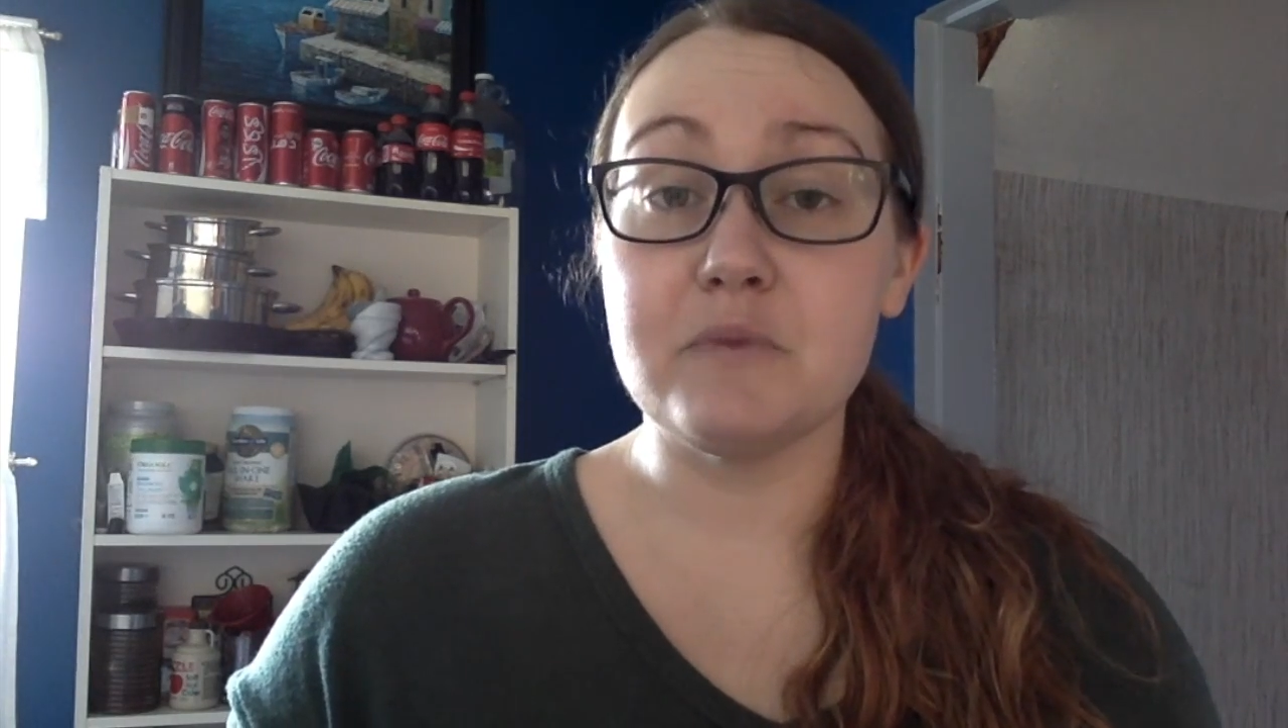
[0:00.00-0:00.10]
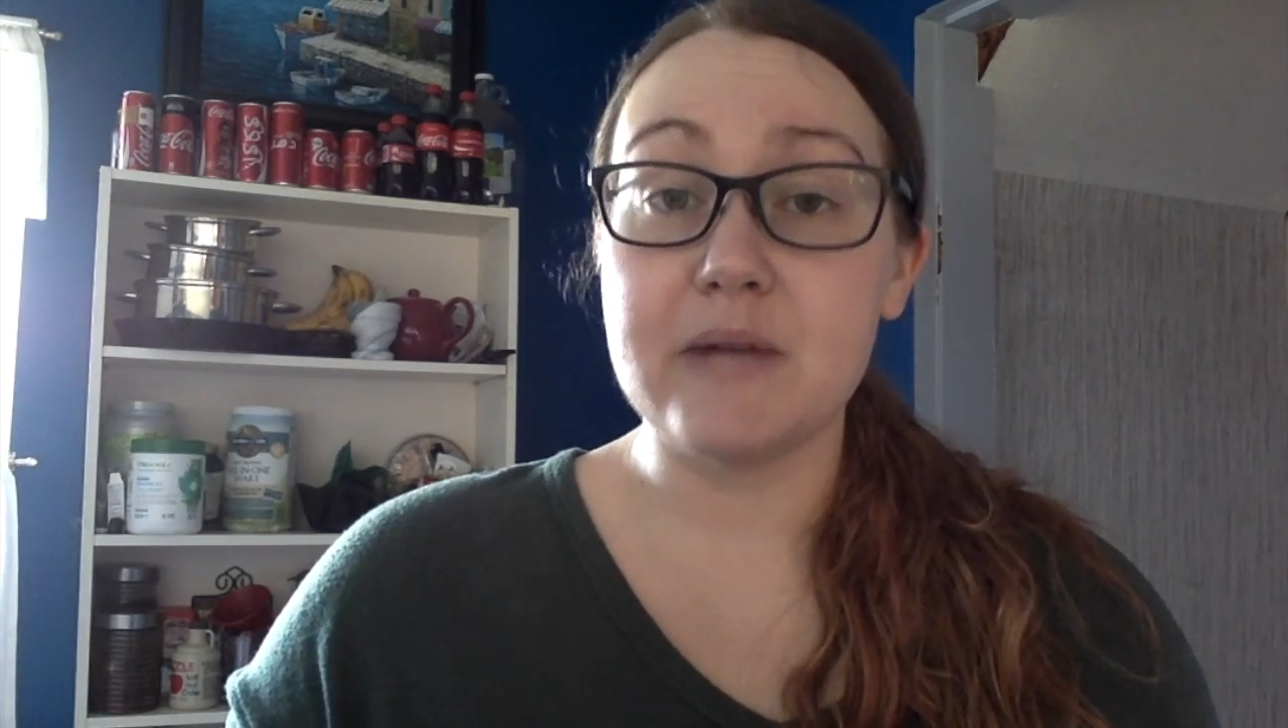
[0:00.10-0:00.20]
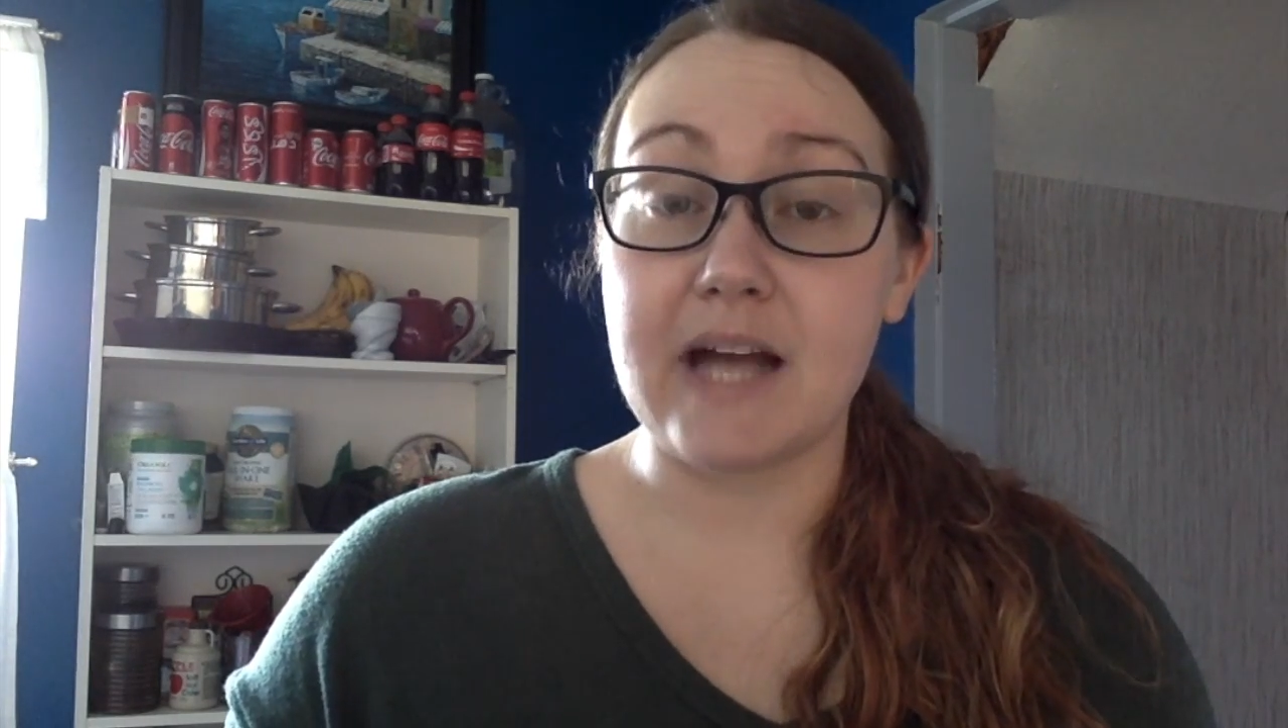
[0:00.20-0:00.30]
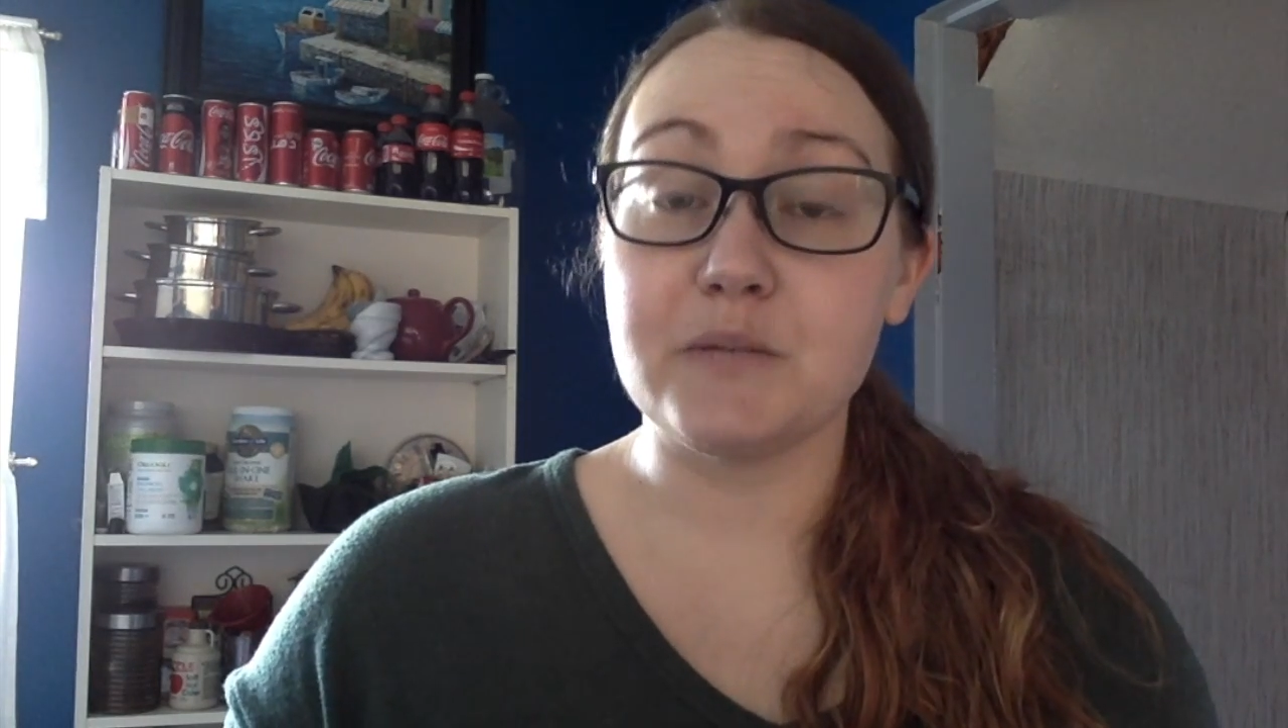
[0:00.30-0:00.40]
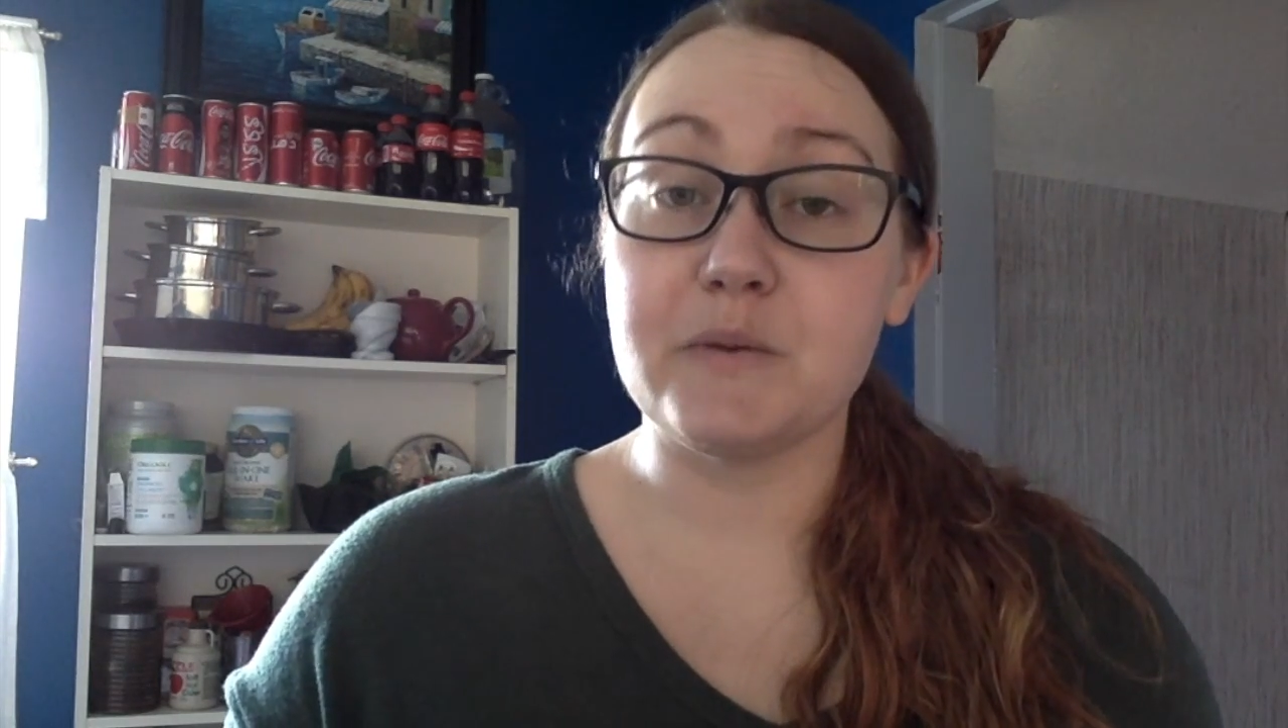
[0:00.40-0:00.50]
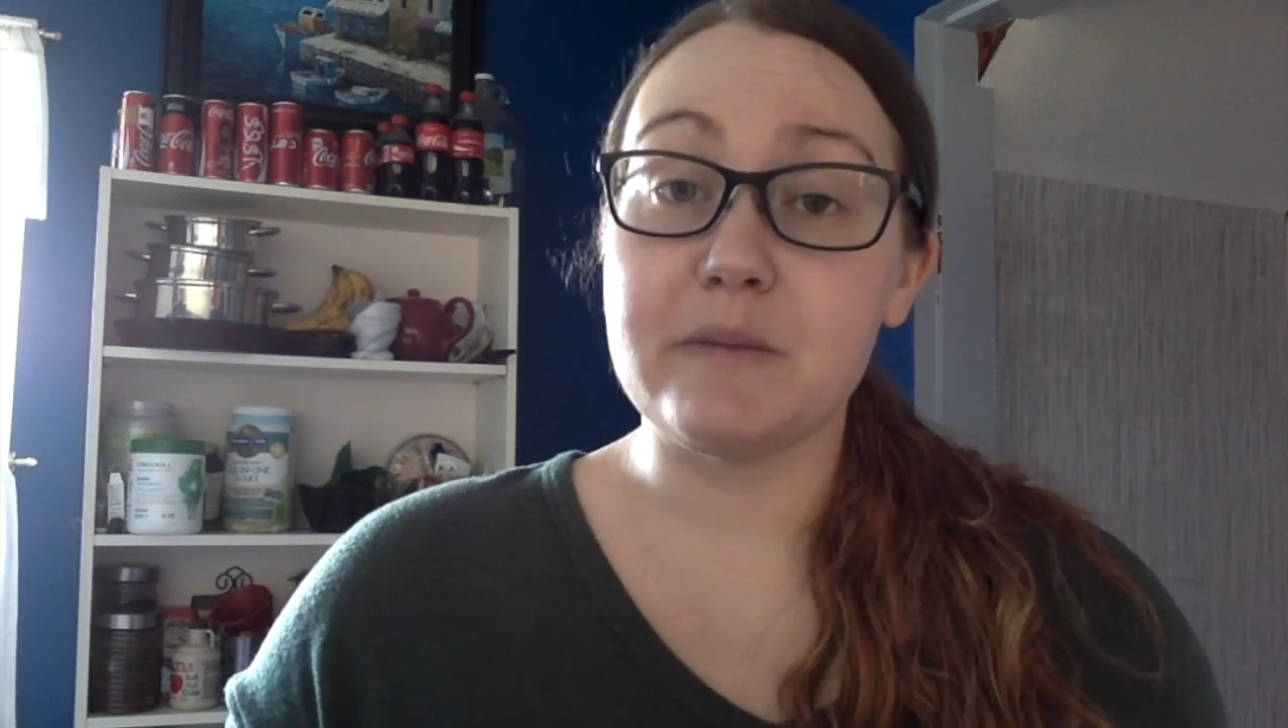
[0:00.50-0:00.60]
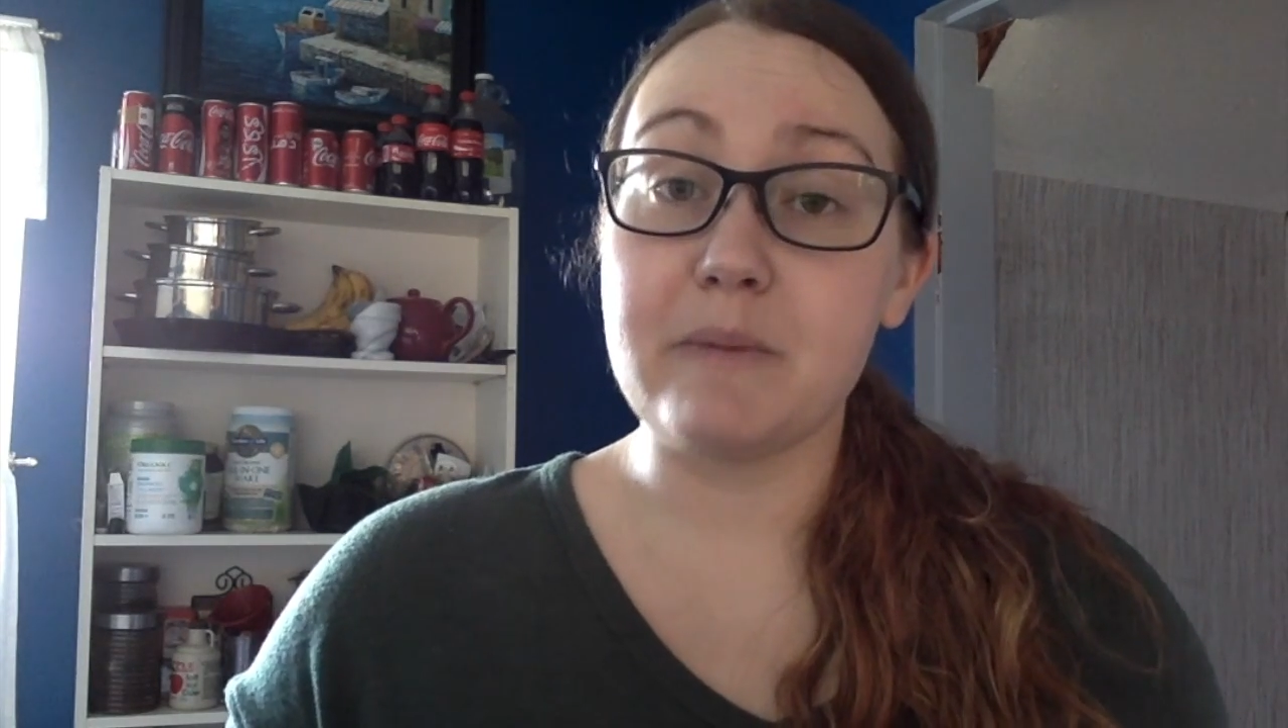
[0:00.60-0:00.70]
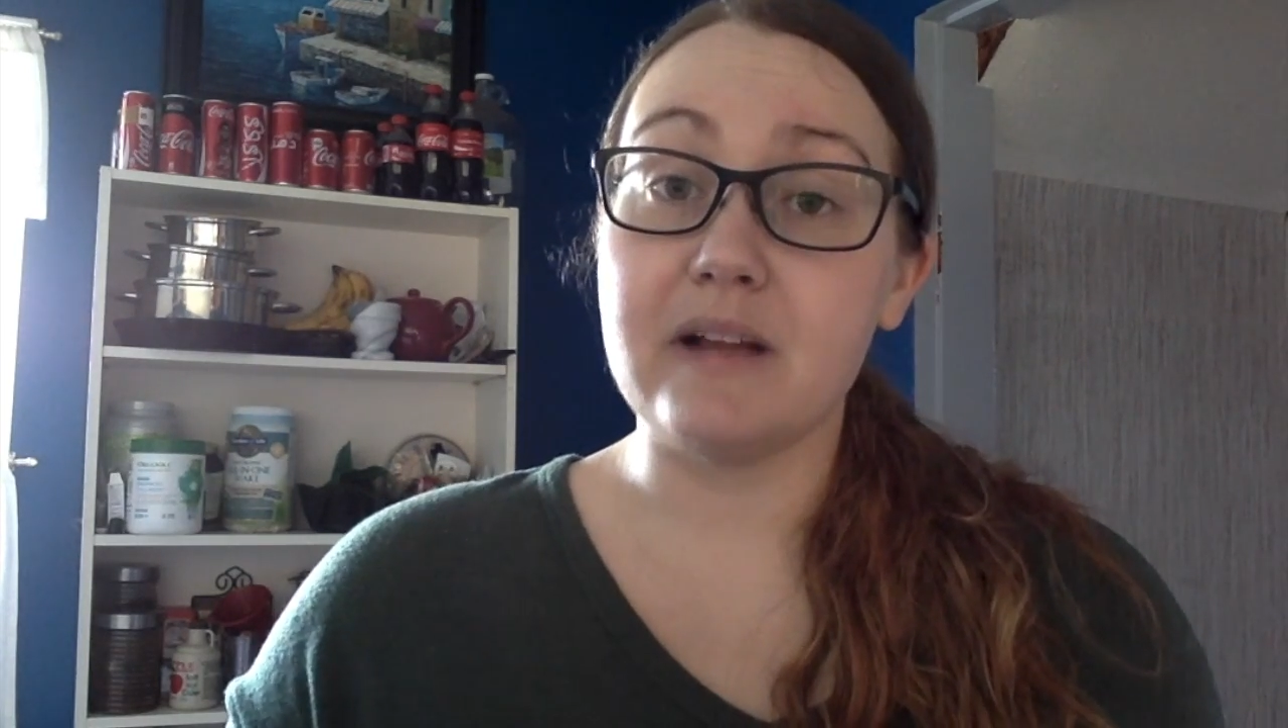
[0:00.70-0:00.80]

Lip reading: react with the